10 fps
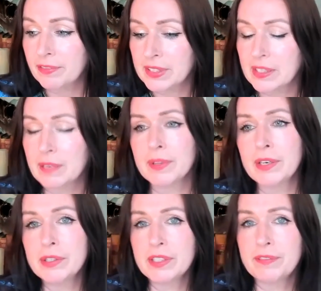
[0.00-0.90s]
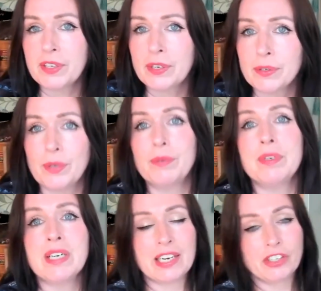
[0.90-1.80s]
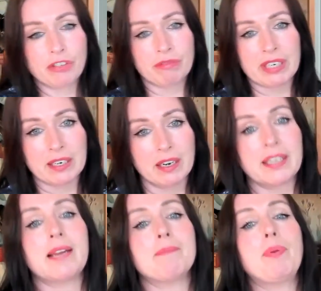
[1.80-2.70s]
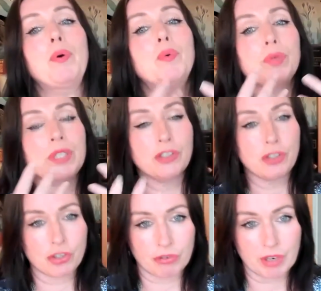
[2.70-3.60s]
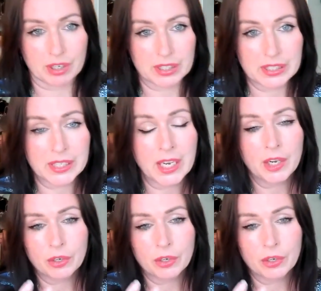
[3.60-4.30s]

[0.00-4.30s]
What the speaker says: for those of you who naturally kind of get pulled into trance,